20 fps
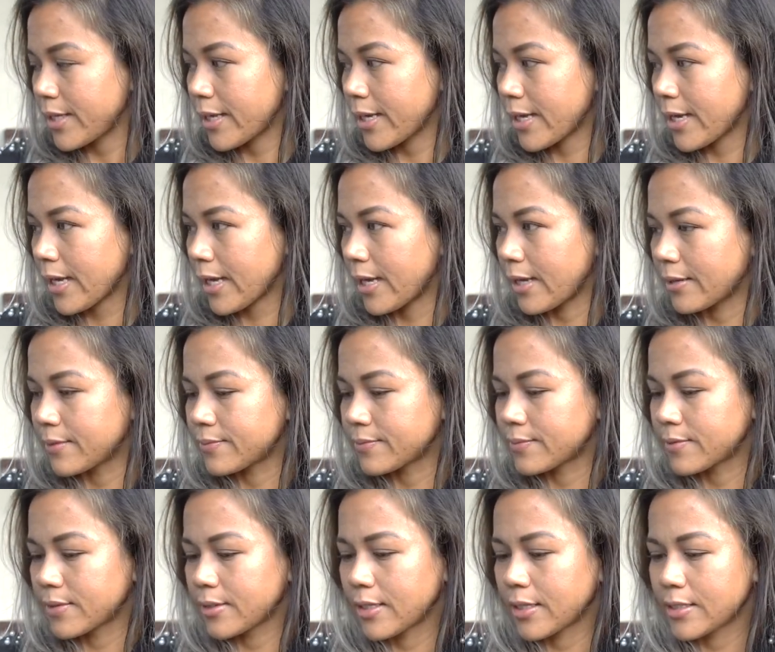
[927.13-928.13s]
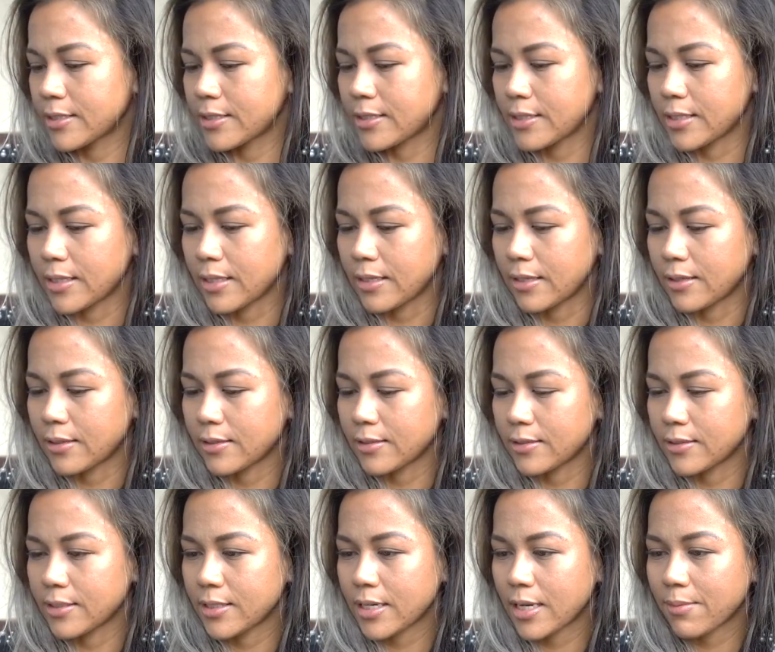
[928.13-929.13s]
yeah, let's see.
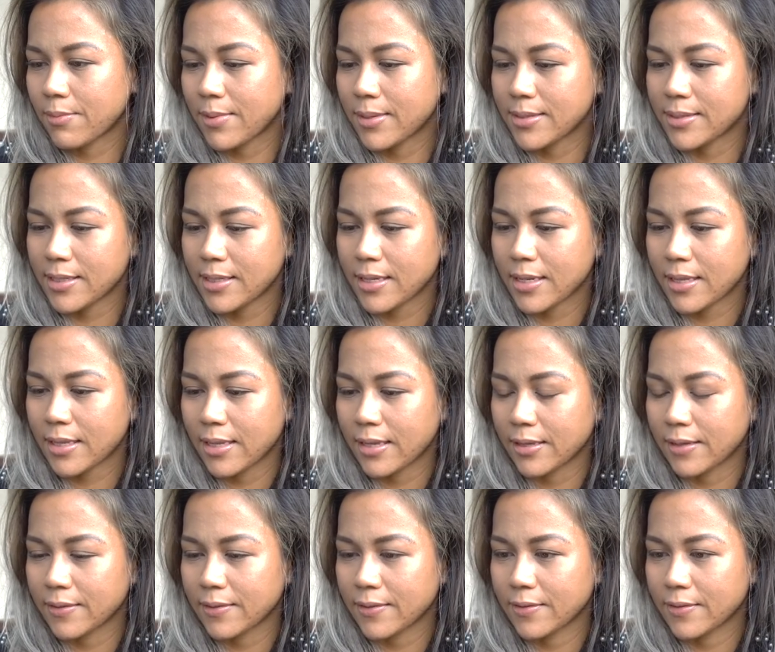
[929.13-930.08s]
Did I miss anything?